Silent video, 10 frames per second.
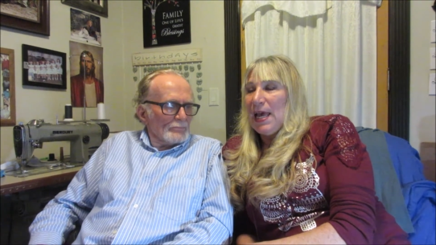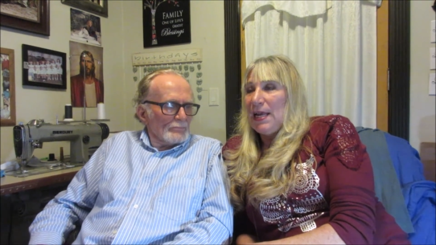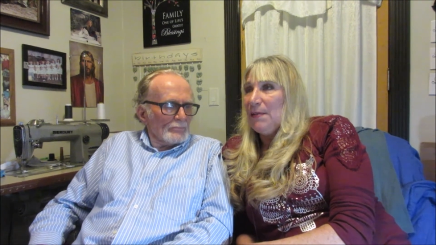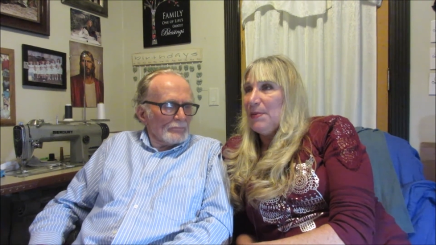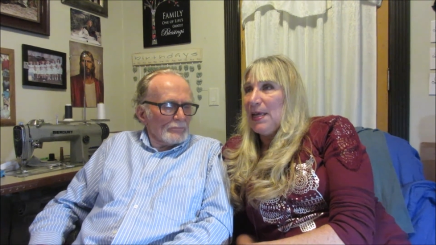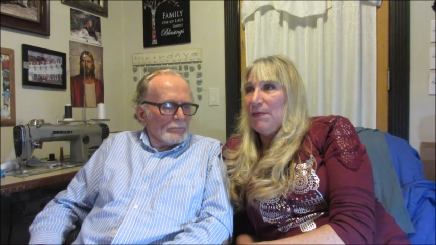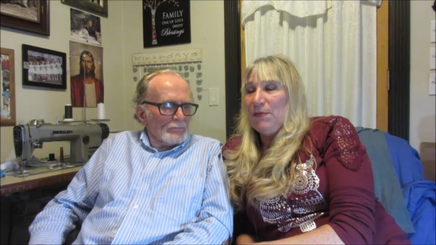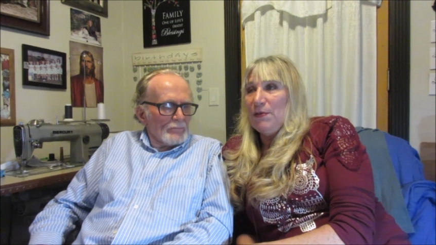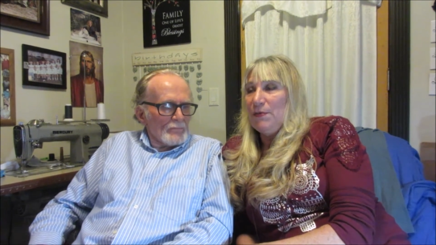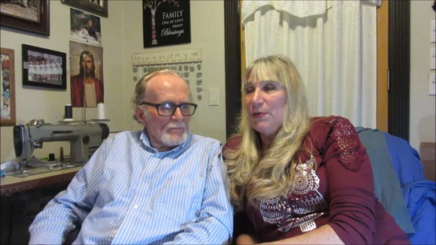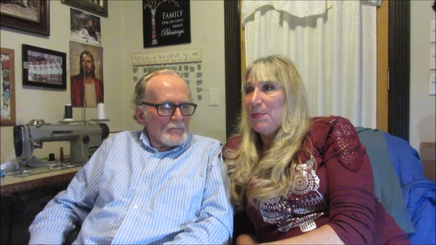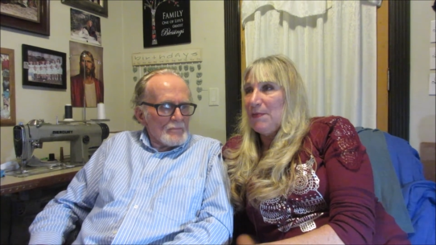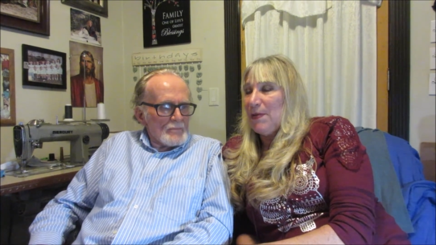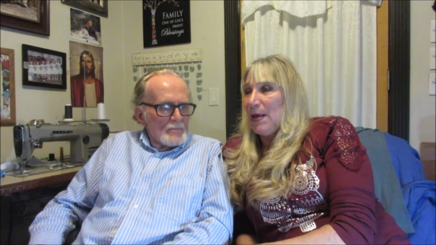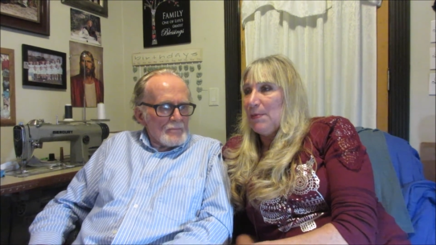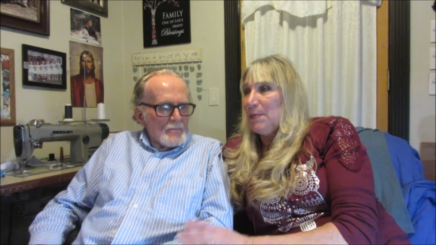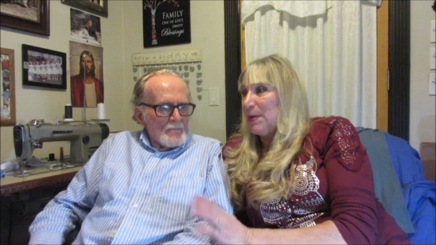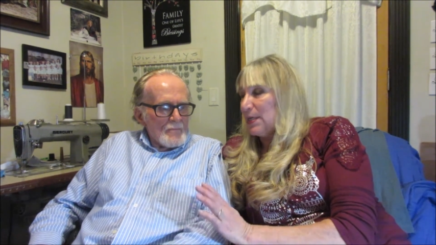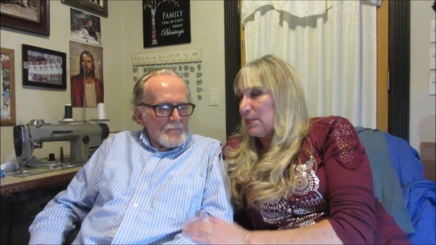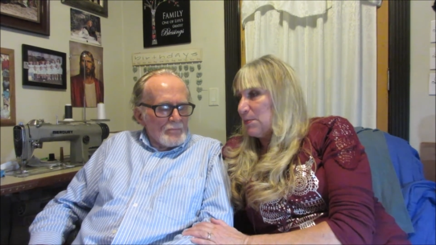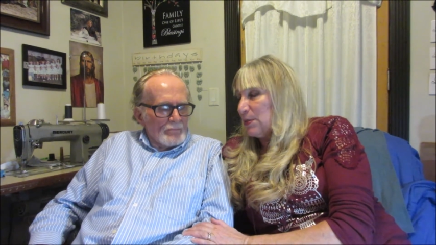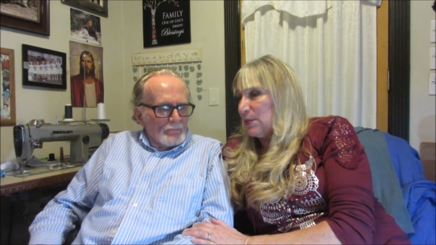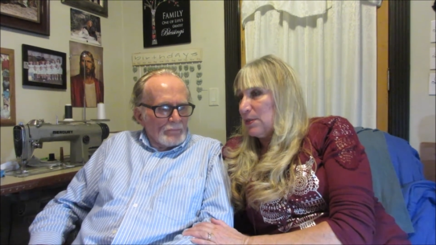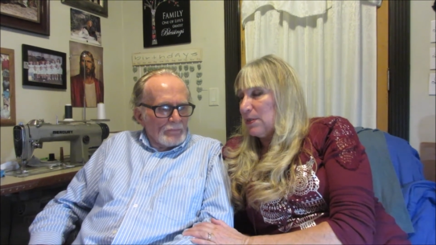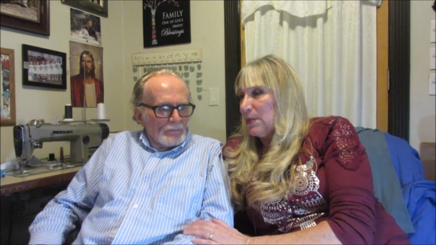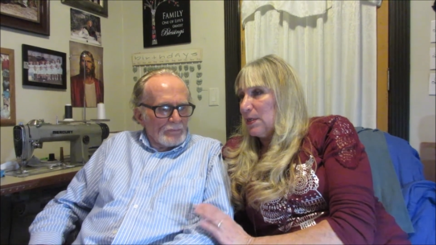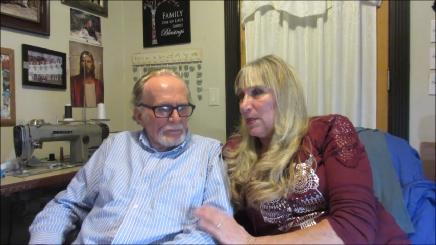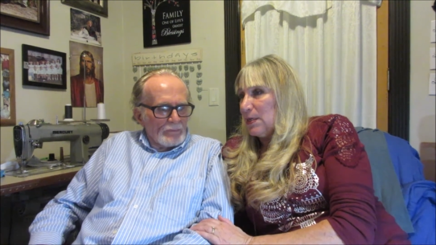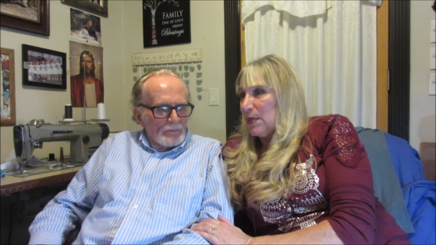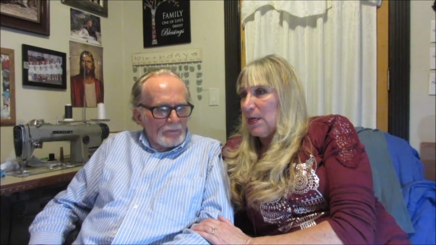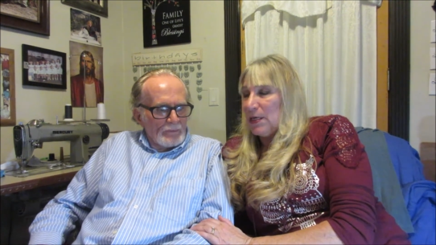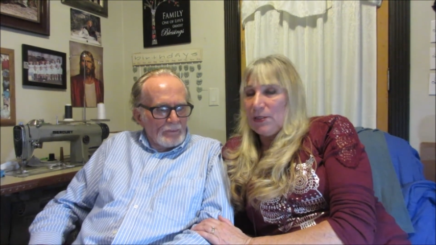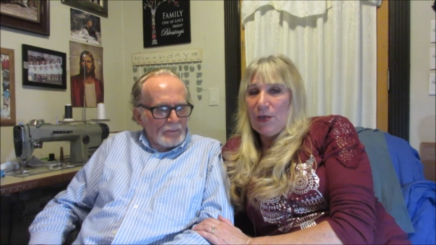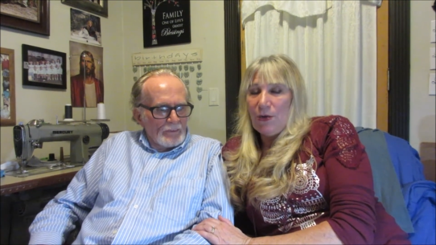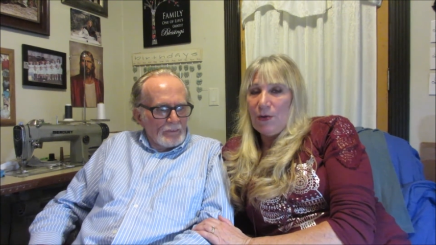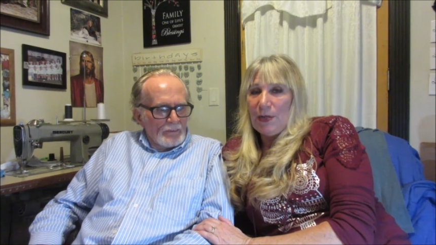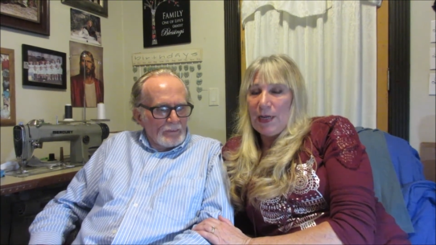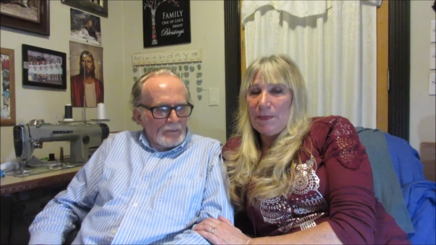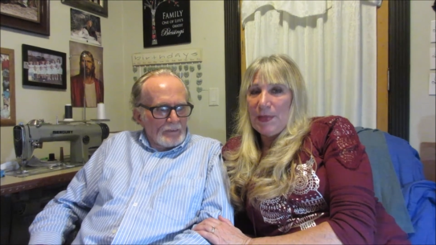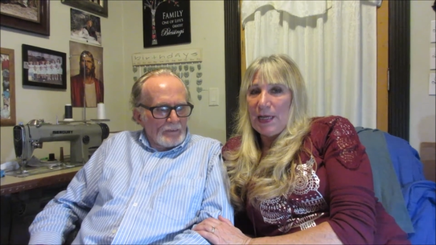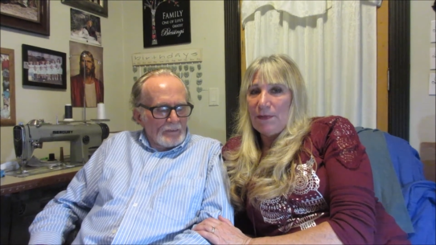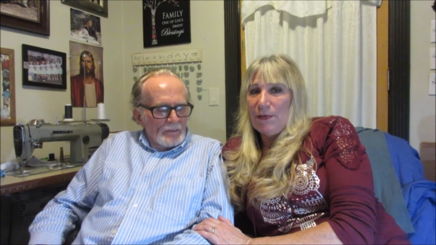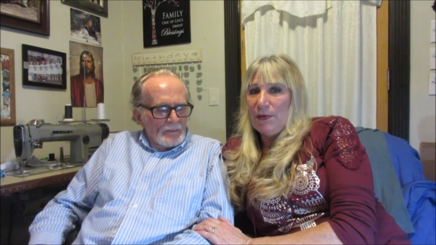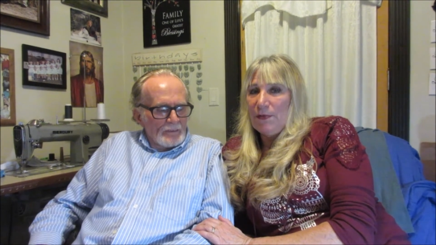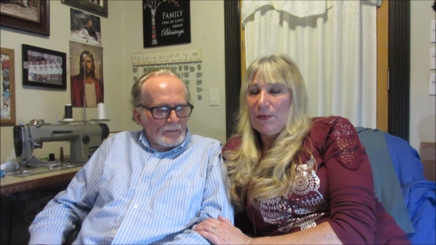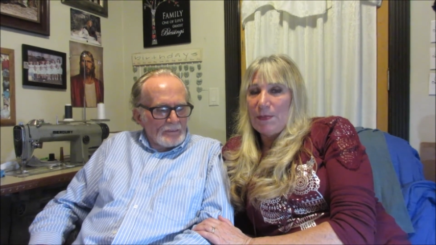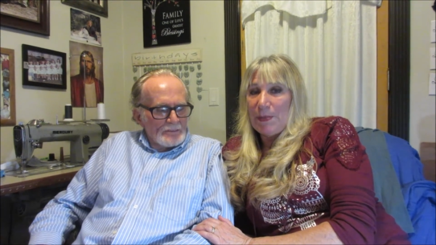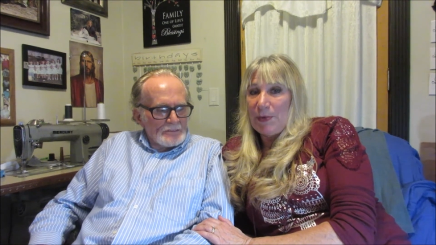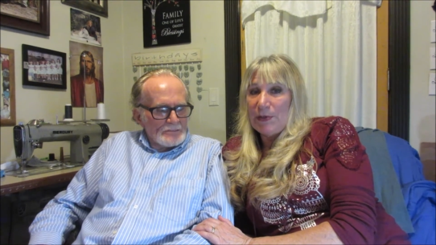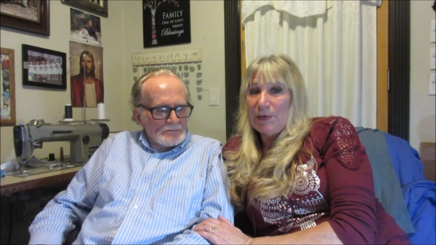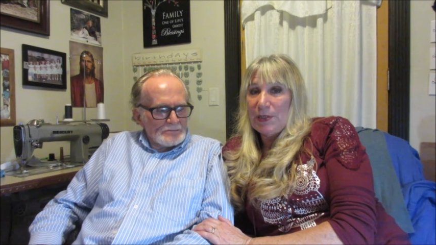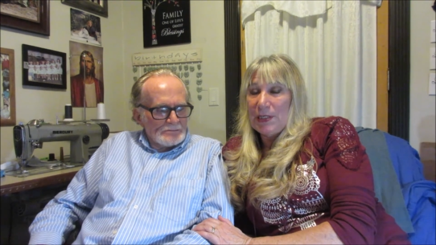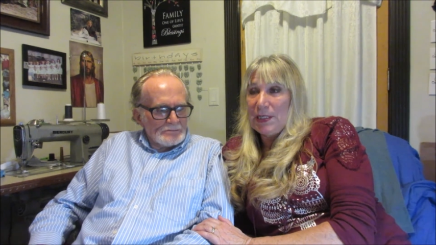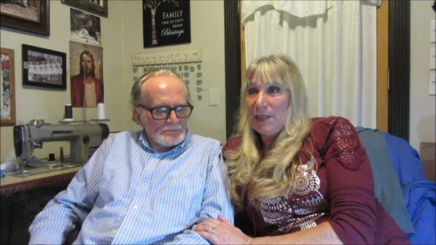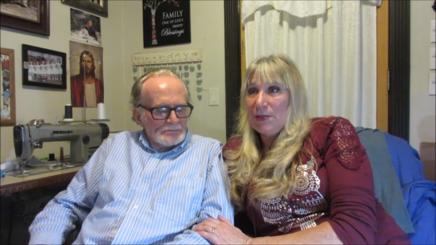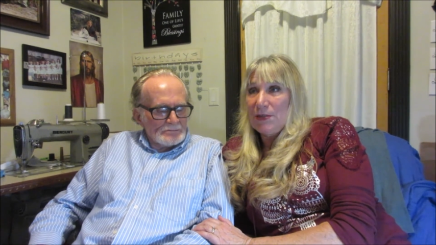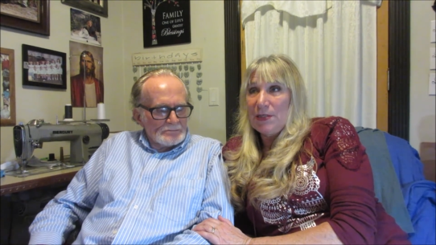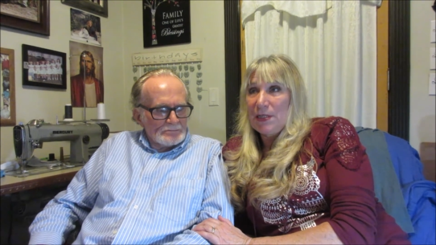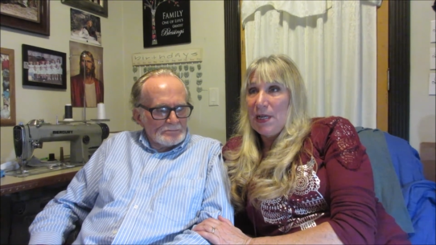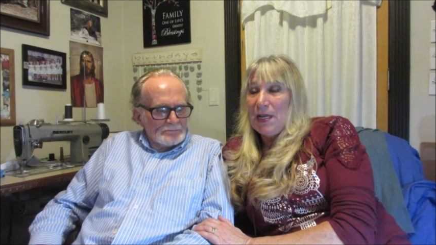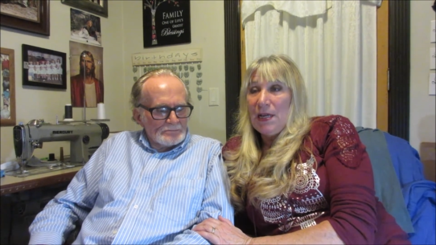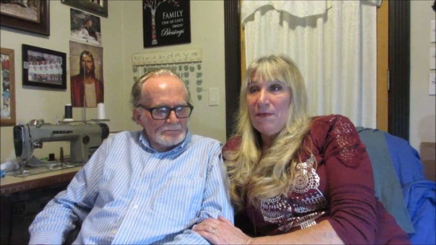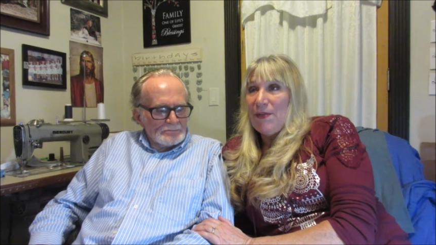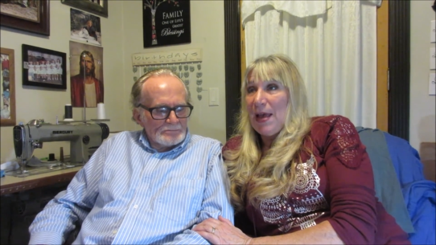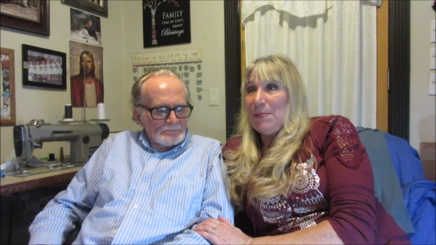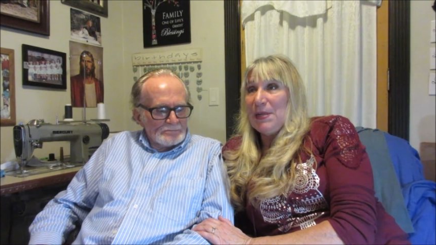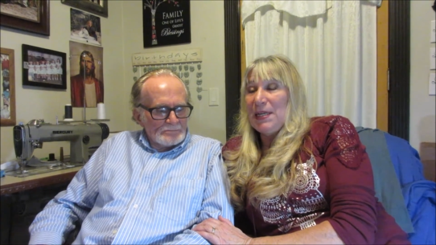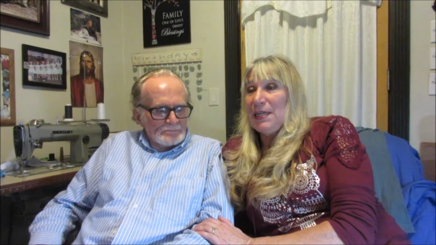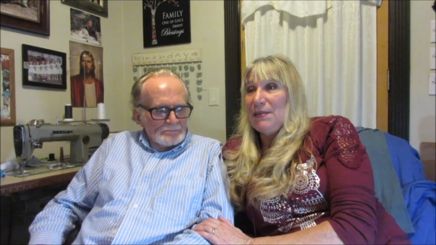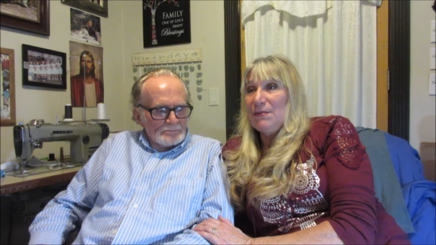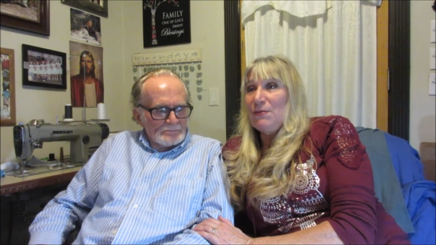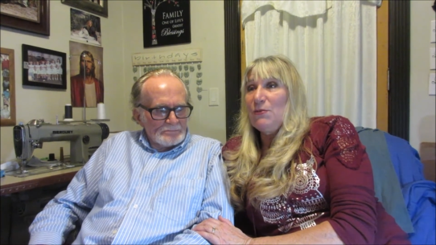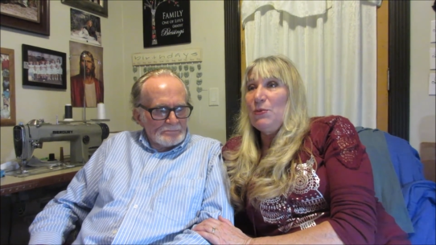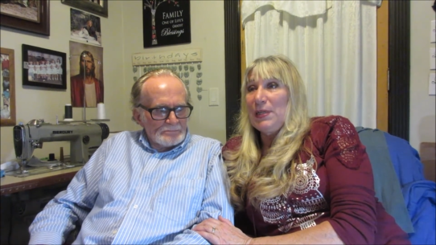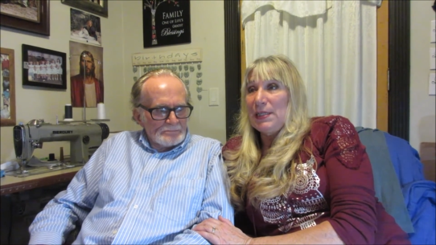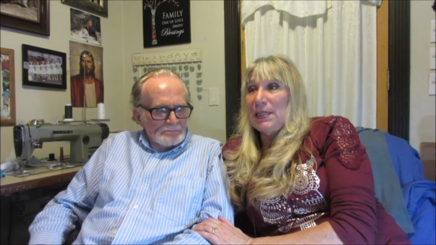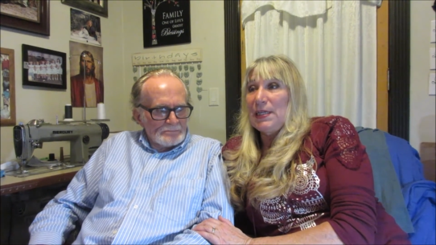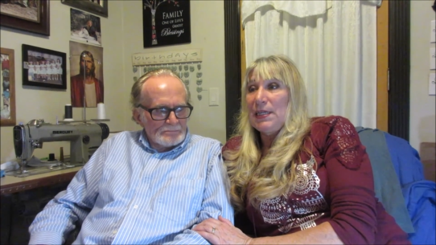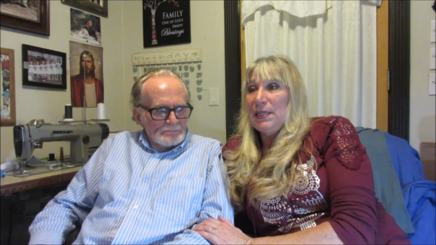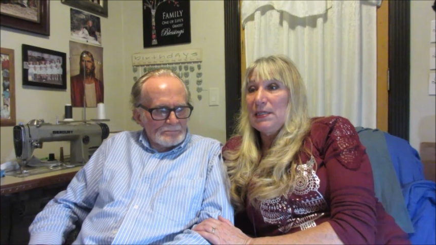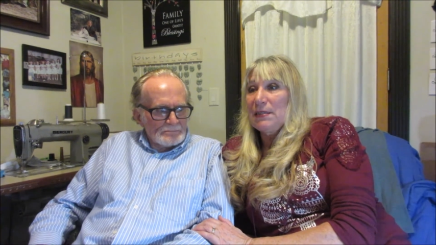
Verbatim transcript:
Speaker 1: And I'm thankful for my family, my husband, uh, Joe, and I'm thankful for my brothers and sisters. Family really,